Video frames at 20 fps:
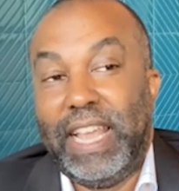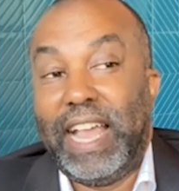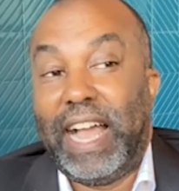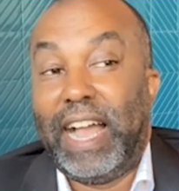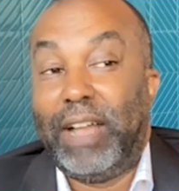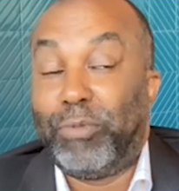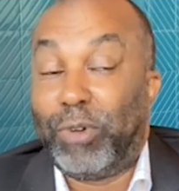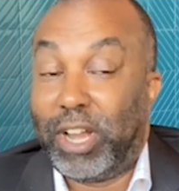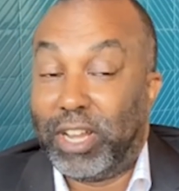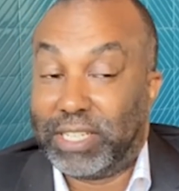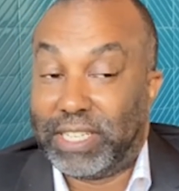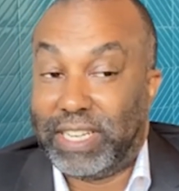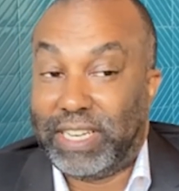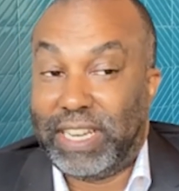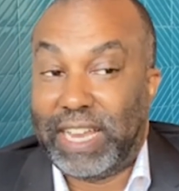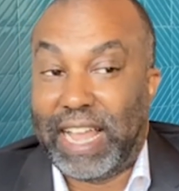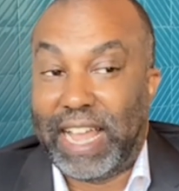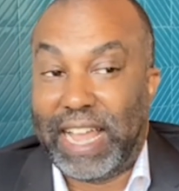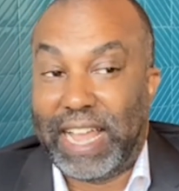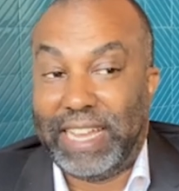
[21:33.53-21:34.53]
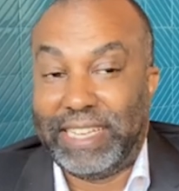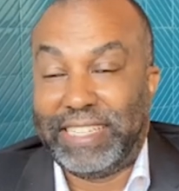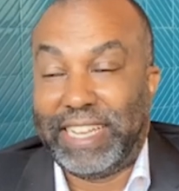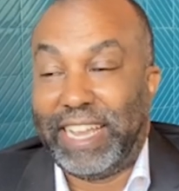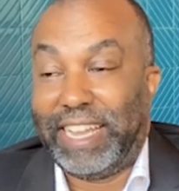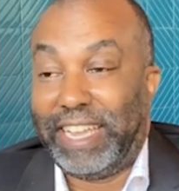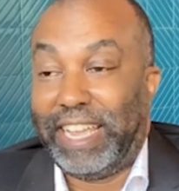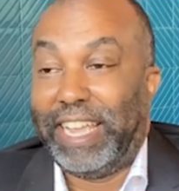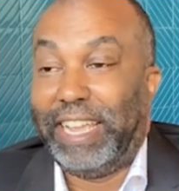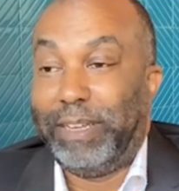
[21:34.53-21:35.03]
I walked a lot.
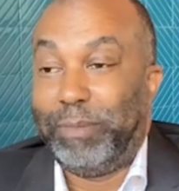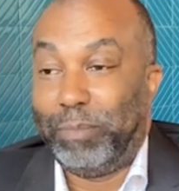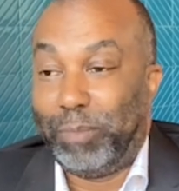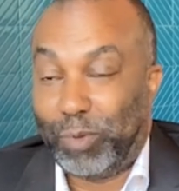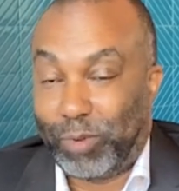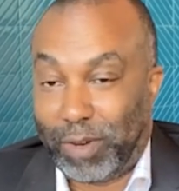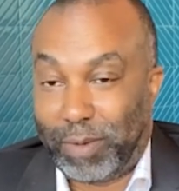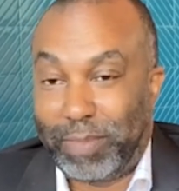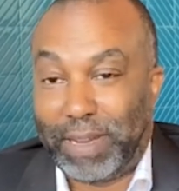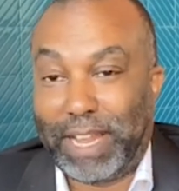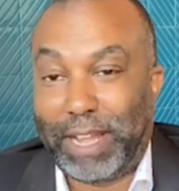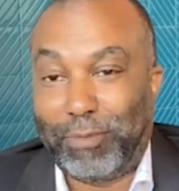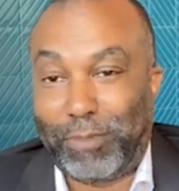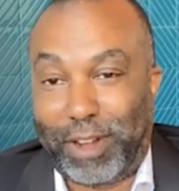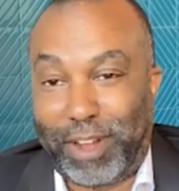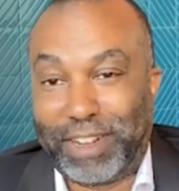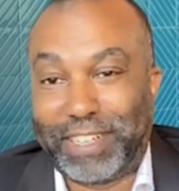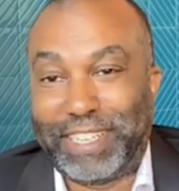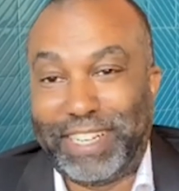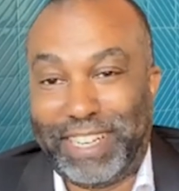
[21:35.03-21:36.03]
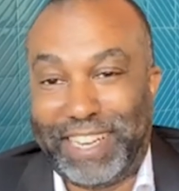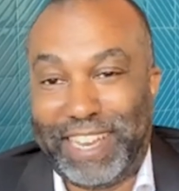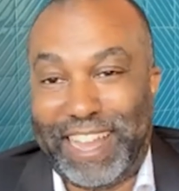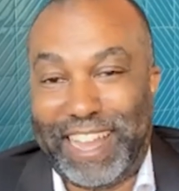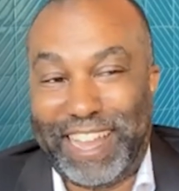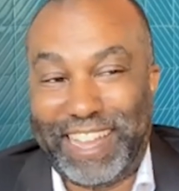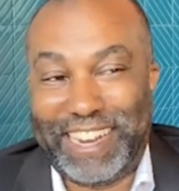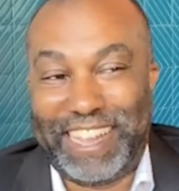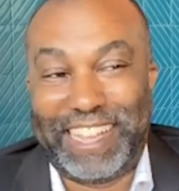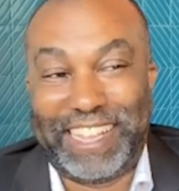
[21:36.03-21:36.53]
I ate more, but I walked a
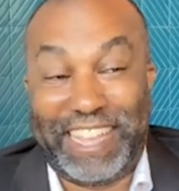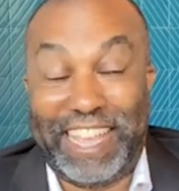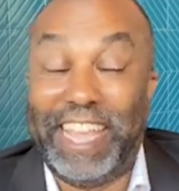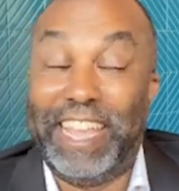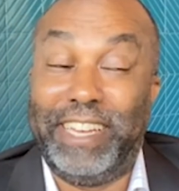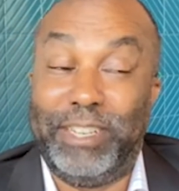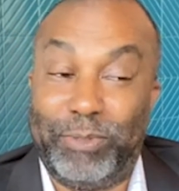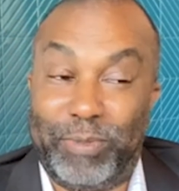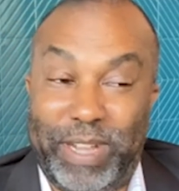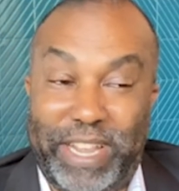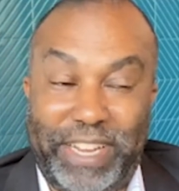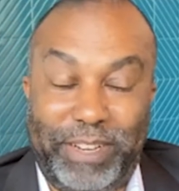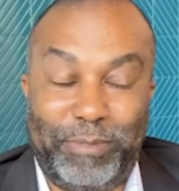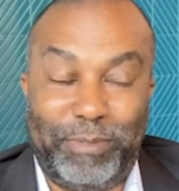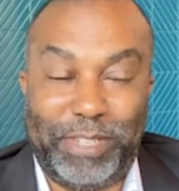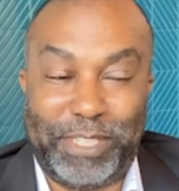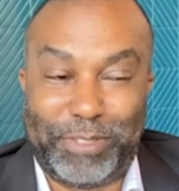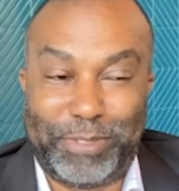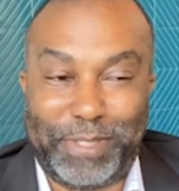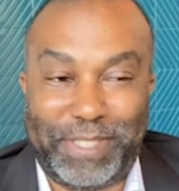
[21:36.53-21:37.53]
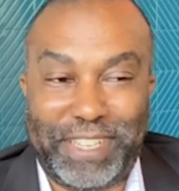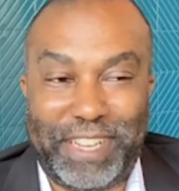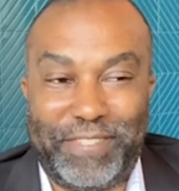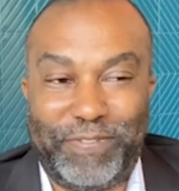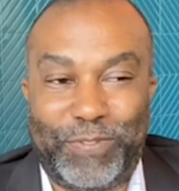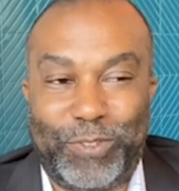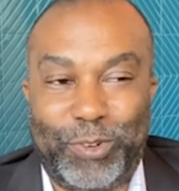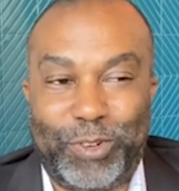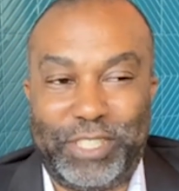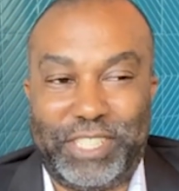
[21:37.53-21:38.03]
lot. I gained weight, which was
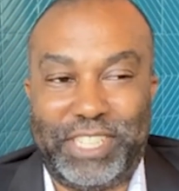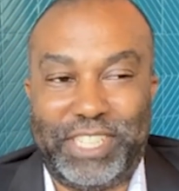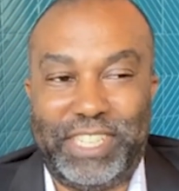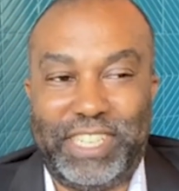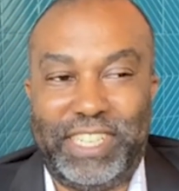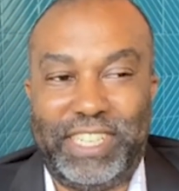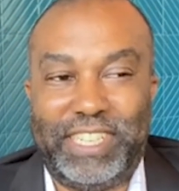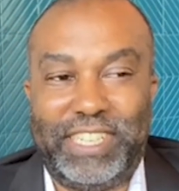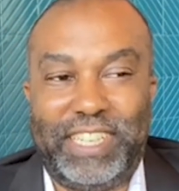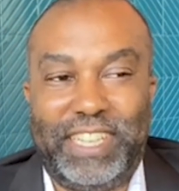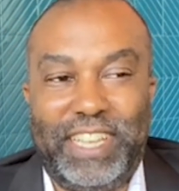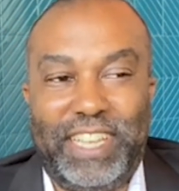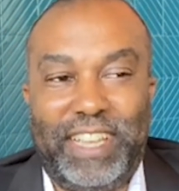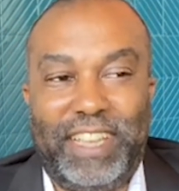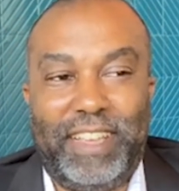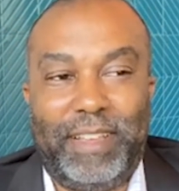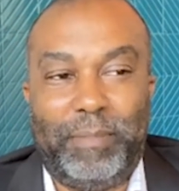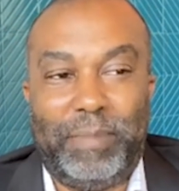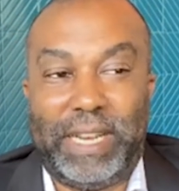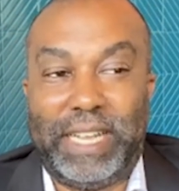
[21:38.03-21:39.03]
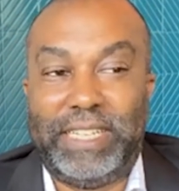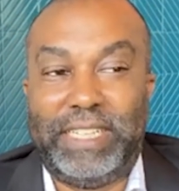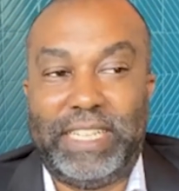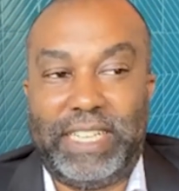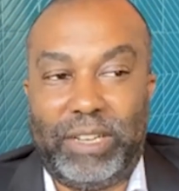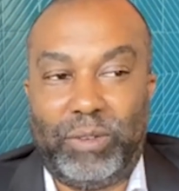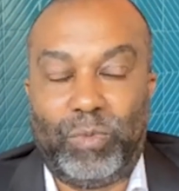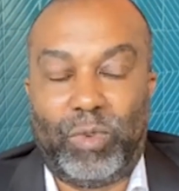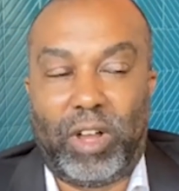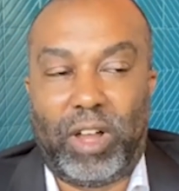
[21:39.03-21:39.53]
unfortunate, but I
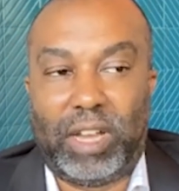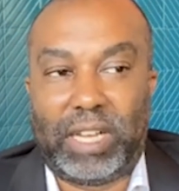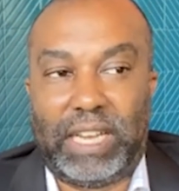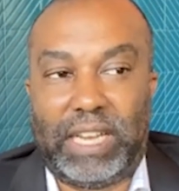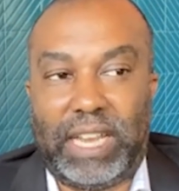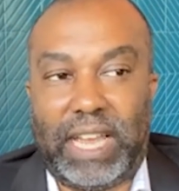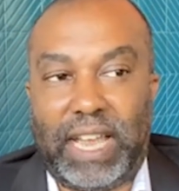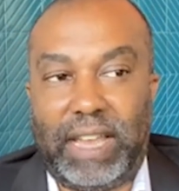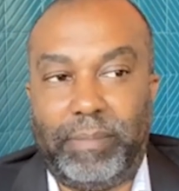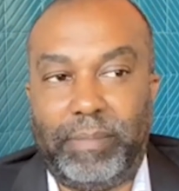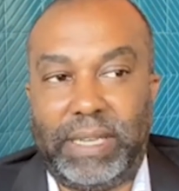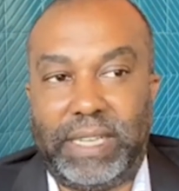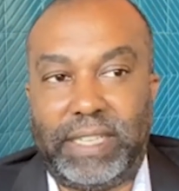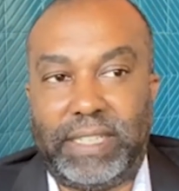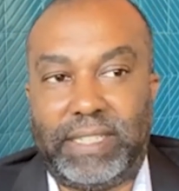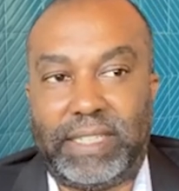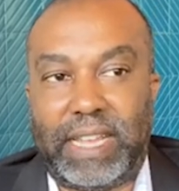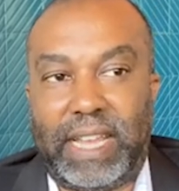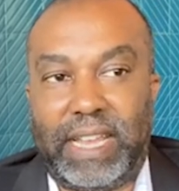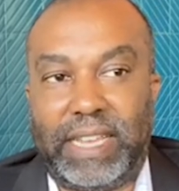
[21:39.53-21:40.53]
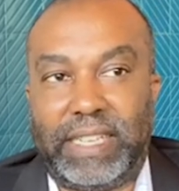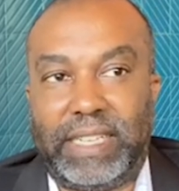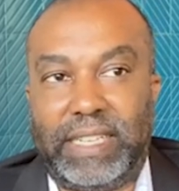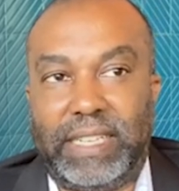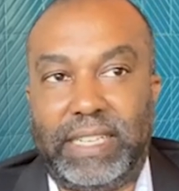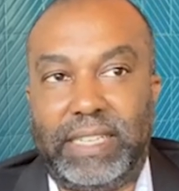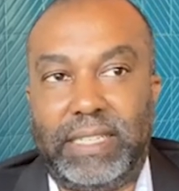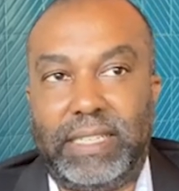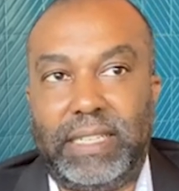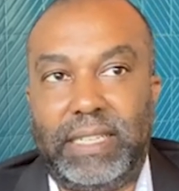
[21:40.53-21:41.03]
did walk a lot because I
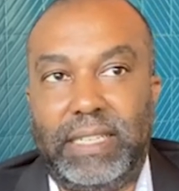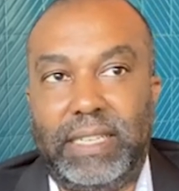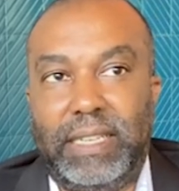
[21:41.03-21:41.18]
could,